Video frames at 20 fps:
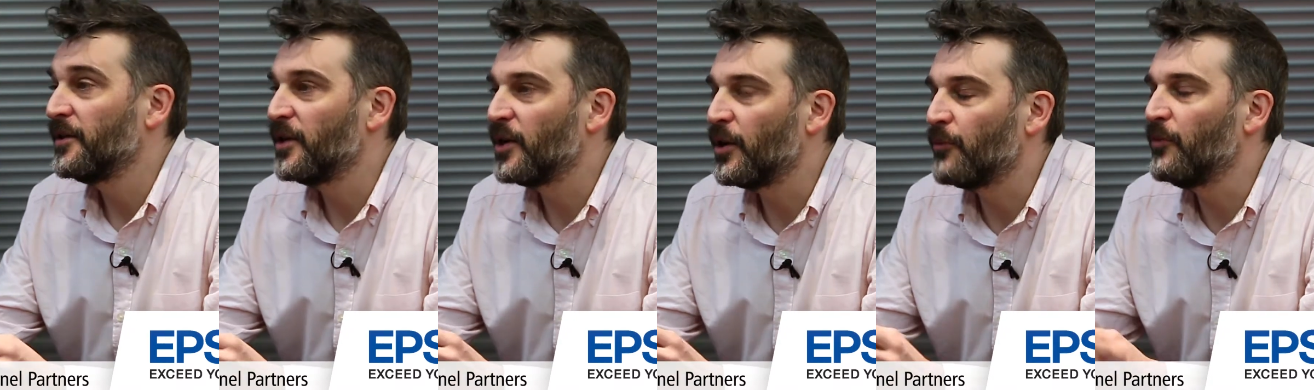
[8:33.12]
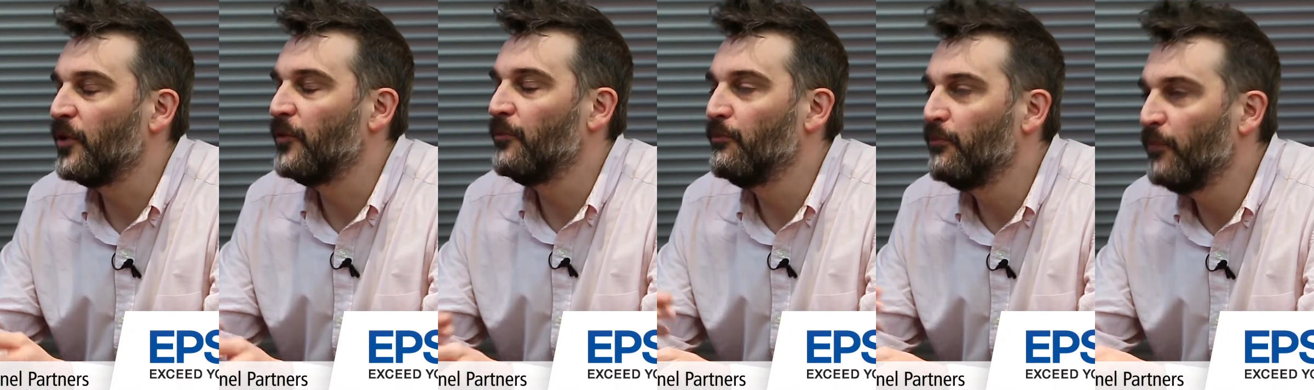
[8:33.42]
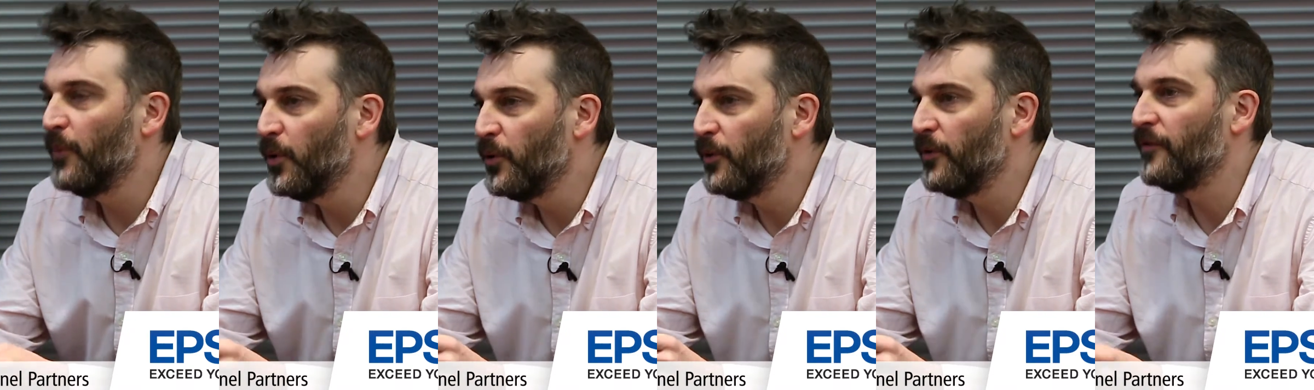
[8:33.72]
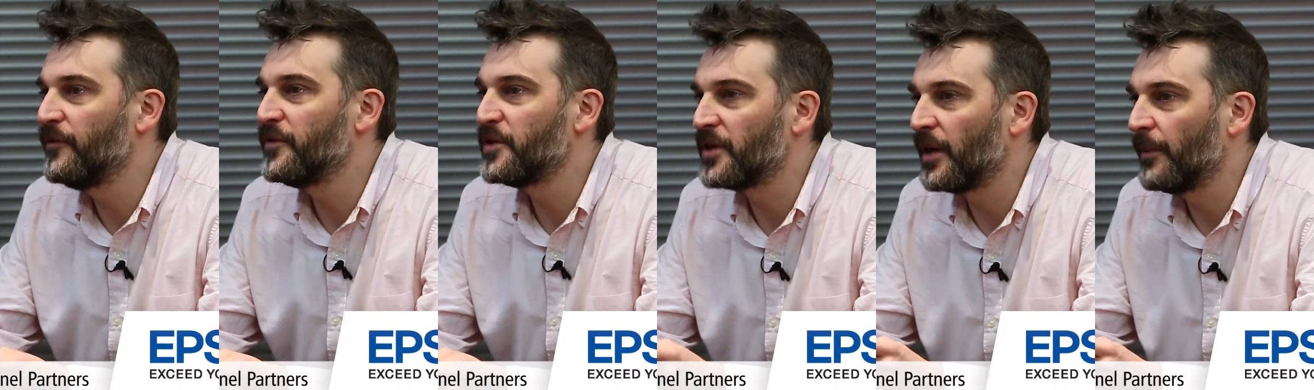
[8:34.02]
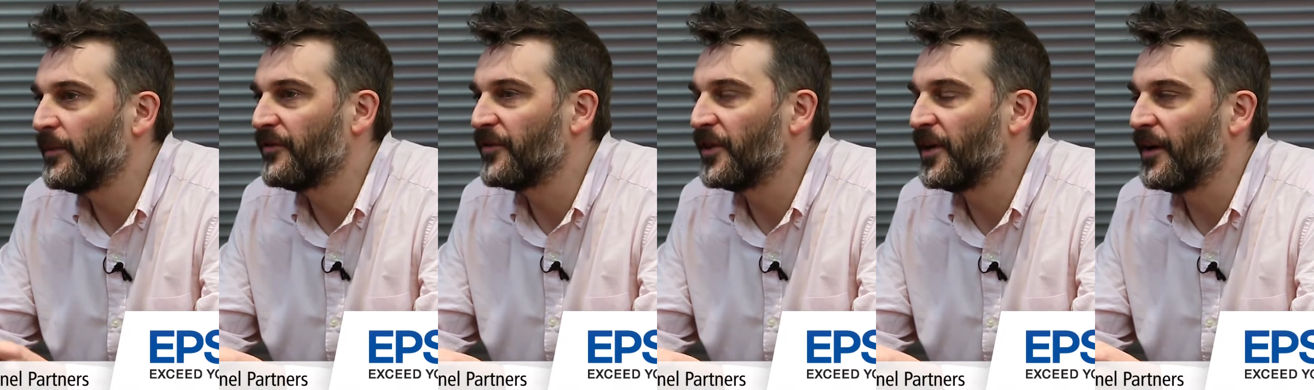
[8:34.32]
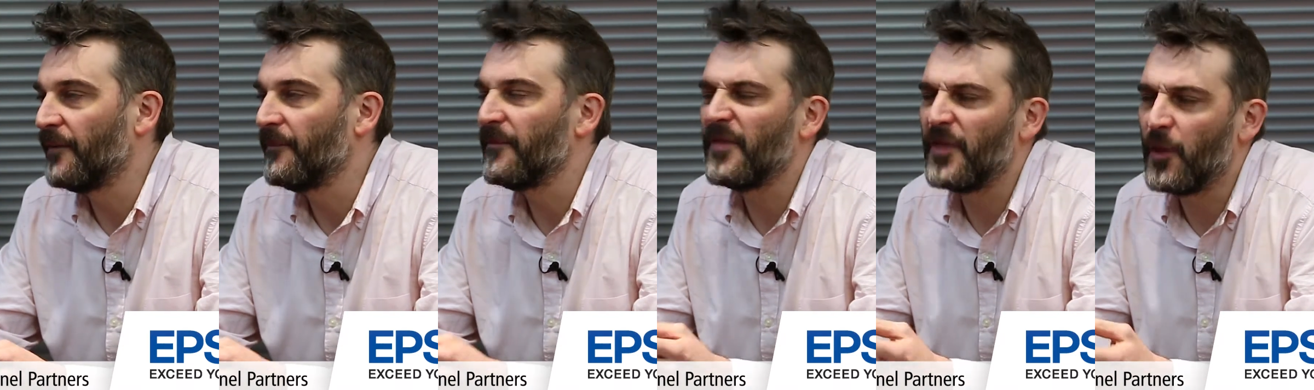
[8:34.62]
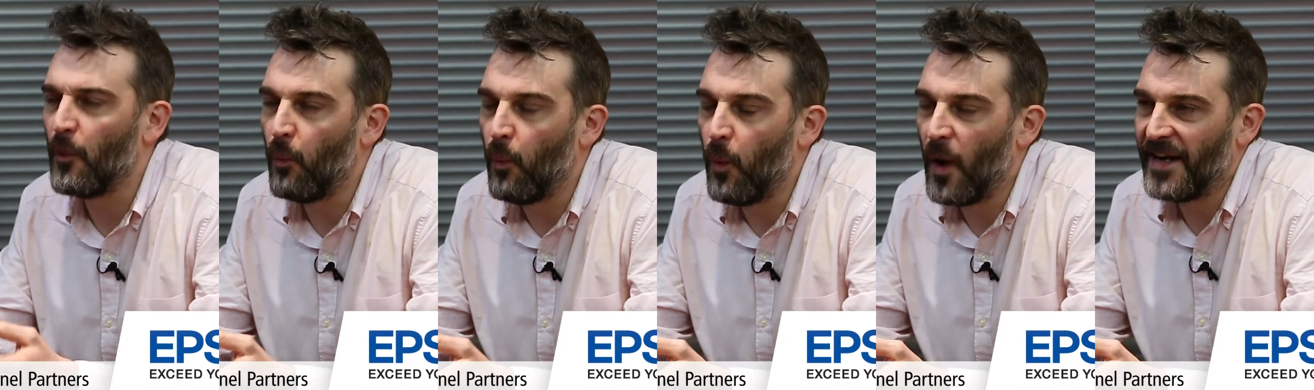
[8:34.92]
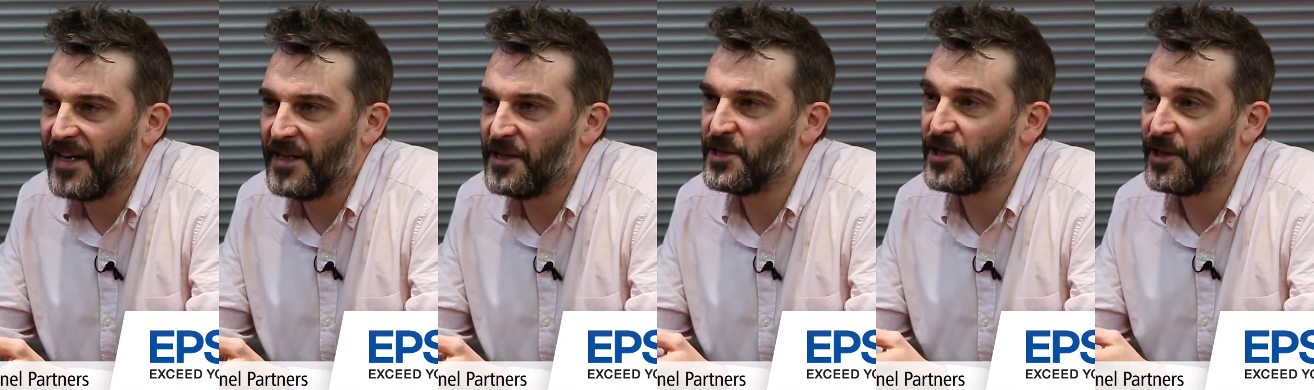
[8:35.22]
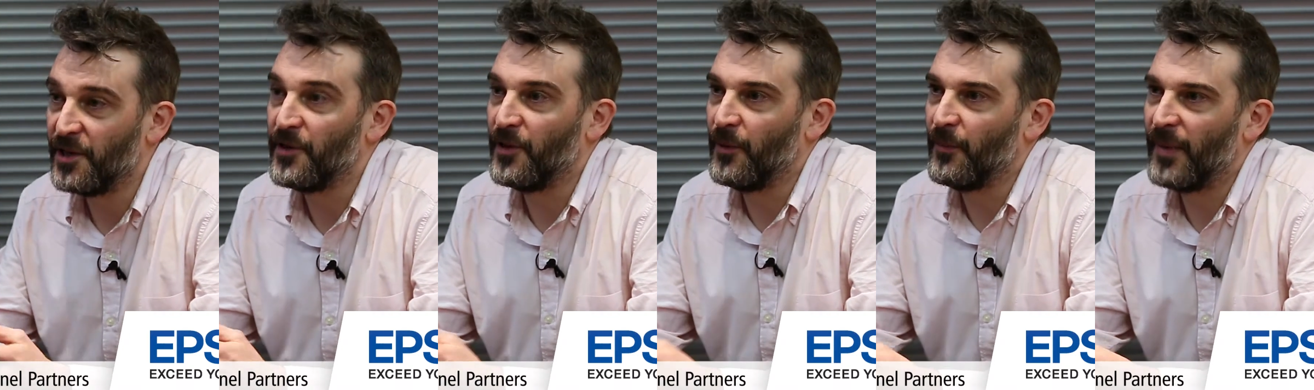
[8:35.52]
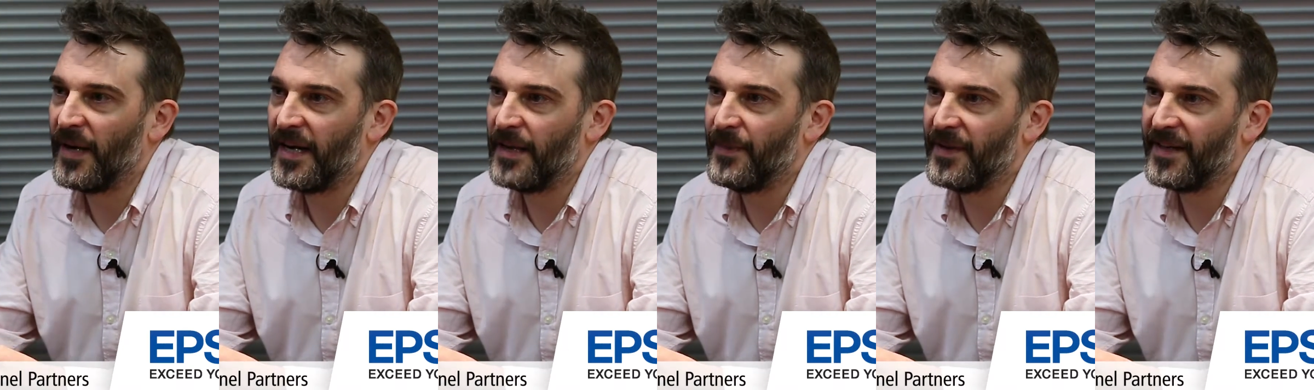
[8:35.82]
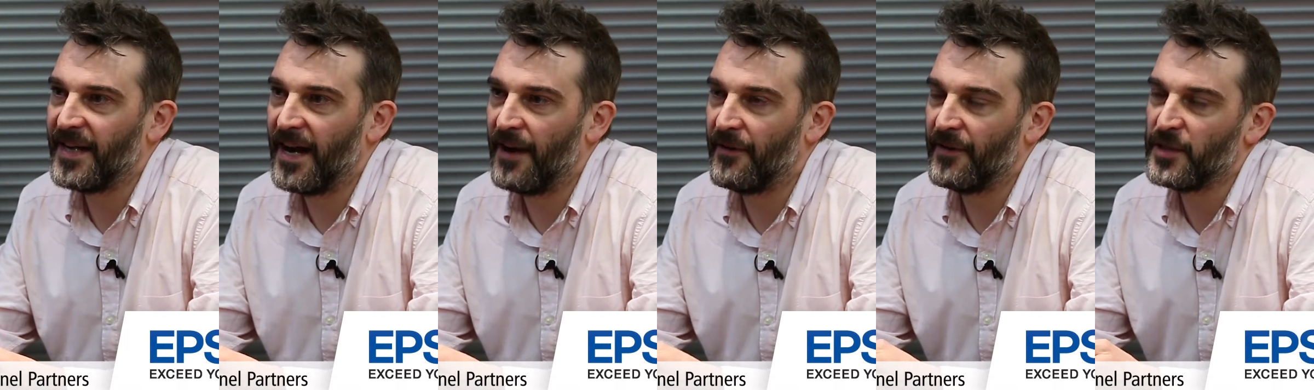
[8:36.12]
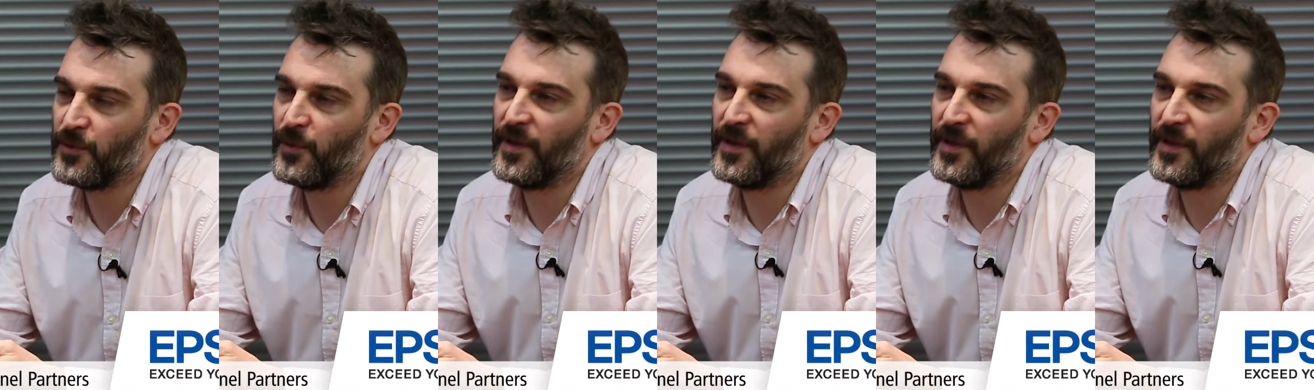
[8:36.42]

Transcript: can remove some of the weight that paper carries.